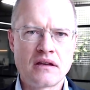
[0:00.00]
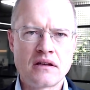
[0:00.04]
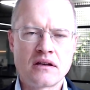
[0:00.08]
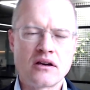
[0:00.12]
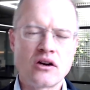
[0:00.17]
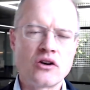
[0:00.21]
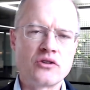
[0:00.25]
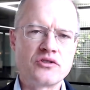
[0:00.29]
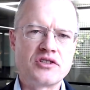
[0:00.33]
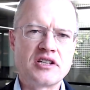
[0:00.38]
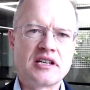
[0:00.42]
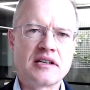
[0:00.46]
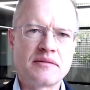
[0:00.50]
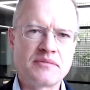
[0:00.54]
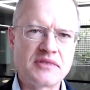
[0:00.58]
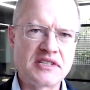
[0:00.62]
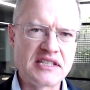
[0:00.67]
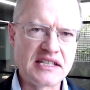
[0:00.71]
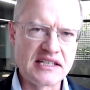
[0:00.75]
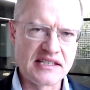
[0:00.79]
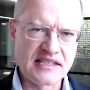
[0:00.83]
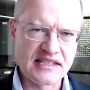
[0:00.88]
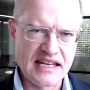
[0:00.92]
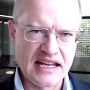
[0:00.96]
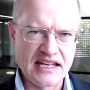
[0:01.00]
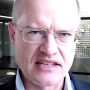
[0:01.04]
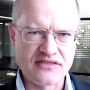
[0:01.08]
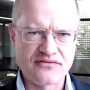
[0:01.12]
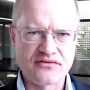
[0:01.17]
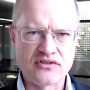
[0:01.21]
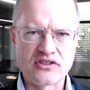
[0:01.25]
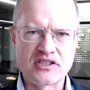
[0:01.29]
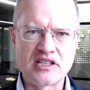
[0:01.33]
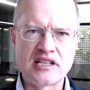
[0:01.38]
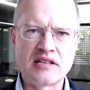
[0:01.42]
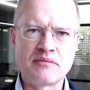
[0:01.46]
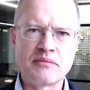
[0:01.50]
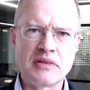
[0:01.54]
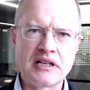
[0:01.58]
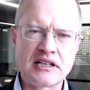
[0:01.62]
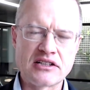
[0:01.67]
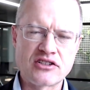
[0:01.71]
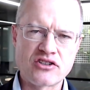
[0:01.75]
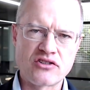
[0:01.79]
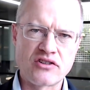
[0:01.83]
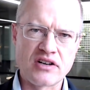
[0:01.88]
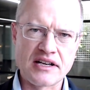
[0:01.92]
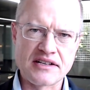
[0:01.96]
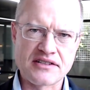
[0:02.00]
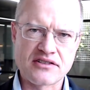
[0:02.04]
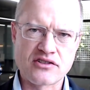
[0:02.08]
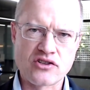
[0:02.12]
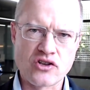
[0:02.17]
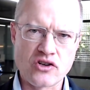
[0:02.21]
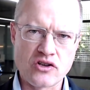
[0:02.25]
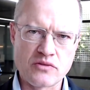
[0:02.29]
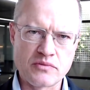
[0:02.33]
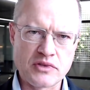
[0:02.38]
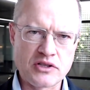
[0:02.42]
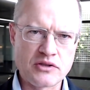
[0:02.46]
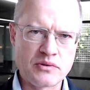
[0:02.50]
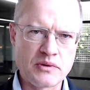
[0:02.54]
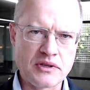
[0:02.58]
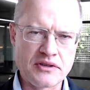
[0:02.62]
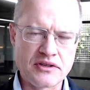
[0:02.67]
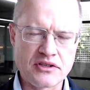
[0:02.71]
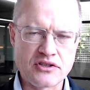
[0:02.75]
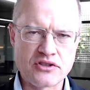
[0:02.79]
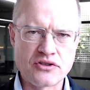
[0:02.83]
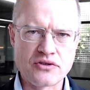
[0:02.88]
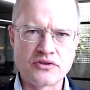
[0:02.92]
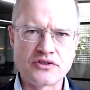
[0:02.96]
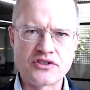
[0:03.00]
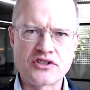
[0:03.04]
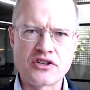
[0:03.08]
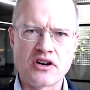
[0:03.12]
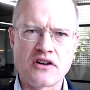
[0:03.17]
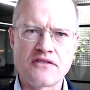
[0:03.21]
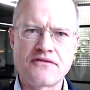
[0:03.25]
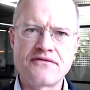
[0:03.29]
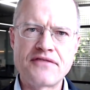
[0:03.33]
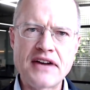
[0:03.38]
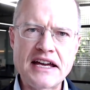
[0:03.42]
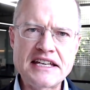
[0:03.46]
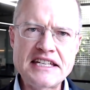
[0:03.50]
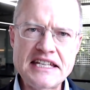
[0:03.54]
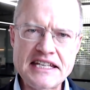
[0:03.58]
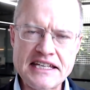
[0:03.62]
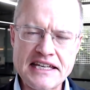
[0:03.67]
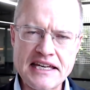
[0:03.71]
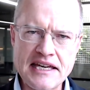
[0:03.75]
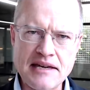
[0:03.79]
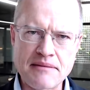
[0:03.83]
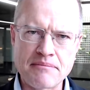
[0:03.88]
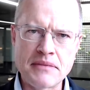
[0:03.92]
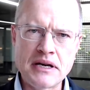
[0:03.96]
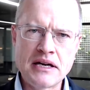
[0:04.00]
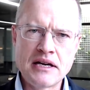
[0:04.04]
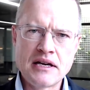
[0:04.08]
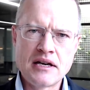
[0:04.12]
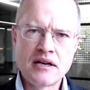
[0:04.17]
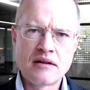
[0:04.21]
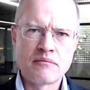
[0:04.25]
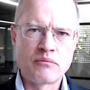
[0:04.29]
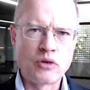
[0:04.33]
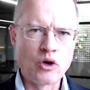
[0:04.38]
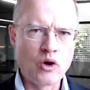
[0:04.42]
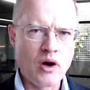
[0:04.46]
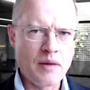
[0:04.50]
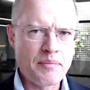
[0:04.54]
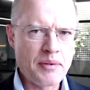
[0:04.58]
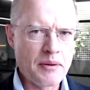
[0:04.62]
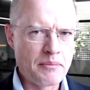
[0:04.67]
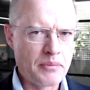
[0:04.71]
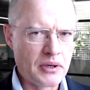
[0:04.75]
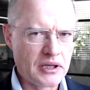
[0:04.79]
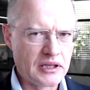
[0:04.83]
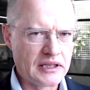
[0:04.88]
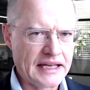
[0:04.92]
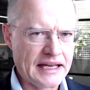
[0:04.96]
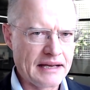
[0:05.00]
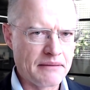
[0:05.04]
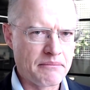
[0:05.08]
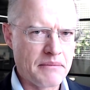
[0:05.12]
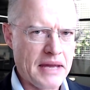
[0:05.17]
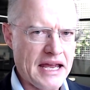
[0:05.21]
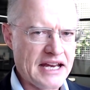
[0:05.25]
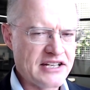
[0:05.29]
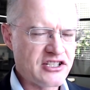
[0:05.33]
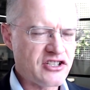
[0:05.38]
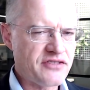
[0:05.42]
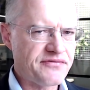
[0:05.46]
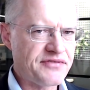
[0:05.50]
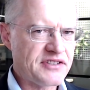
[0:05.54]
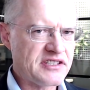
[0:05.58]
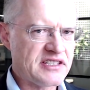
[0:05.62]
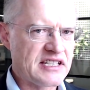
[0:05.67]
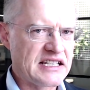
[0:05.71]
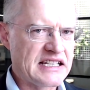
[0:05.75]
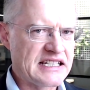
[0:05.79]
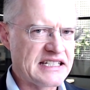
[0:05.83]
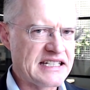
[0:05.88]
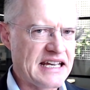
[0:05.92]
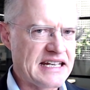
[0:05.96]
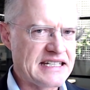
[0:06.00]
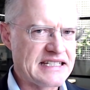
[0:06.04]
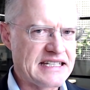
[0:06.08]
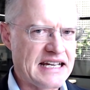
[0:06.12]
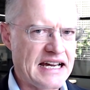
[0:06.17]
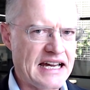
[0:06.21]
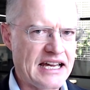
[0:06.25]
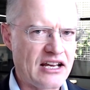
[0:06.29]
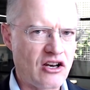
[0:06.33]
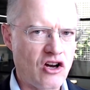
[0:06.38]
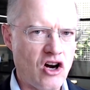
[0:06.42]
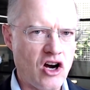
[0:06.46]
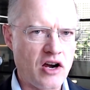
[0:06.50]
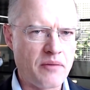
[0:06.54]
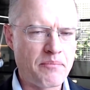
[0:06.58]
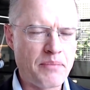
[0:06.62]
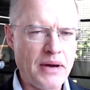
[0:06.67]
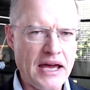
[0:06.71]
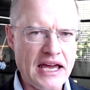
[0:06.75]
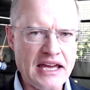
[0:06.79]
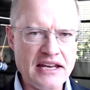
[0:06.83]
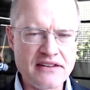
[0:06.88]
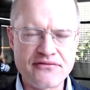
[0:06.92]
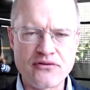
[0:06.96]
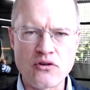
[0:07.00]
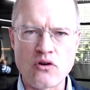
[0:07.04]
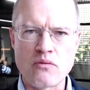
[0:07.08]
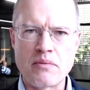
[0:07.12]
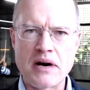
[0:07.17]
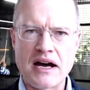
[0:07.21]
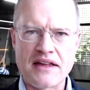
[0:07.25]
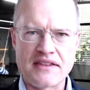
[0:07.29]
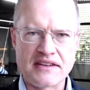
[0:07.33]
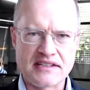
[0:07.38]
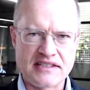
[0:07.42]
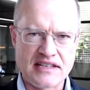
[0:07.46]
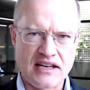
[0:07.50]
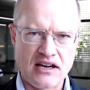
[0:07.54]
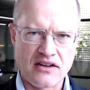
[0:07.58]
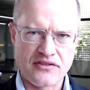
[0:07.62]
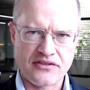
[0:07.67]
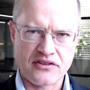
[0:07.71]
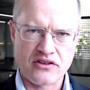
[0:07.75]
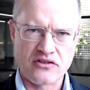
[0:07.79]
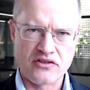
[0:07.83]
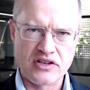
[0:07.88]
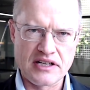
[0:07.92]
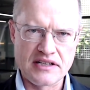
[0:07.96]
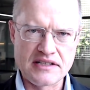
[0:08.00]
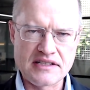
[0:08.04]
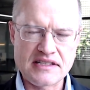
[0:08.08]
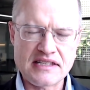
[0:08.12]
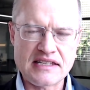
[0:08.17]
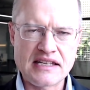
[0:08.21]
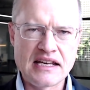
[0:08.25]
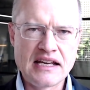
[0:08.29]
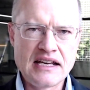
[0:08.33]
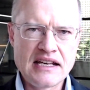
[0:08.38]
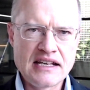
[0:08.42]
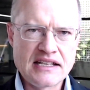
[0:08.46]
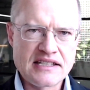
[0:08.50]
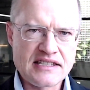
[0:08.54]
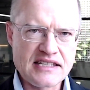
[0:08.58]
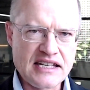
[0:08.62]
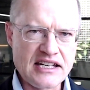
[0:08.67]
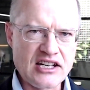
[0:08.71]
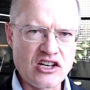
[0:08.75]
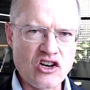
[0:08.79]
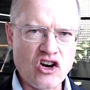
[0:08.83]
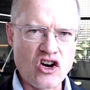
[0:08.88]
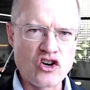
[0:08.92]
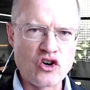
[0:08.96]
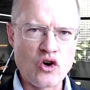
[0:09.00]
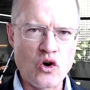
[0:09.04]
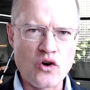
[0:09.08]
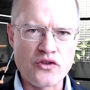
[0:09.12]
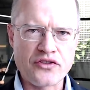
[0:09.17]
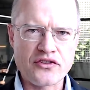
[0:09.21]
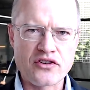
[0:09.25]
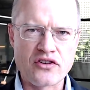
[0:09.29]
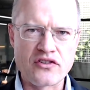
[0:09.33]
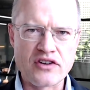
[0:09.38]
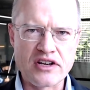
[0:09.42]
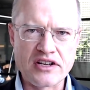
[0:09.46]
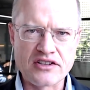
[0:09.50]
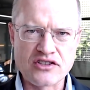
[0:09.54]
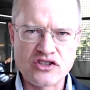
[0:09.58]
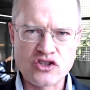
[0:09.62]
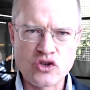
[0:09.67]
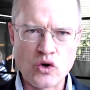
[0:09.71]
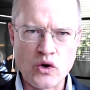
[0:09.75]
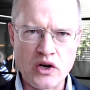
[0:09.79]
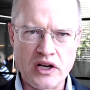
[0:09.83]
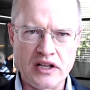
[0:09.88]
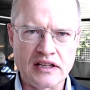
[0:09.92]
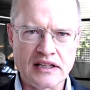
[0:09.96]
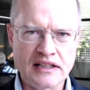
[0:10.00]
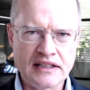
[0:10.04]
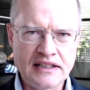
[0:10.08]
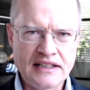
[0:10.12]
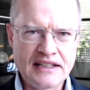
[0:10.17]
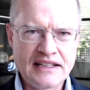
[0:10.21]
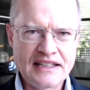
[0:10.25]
Oh, DMZ stands for Demilitarized Zone between the two. So Fatty Kim blew up a building meant to facilitate dialogue paid for by the South Koreans sitting on North Korean soil.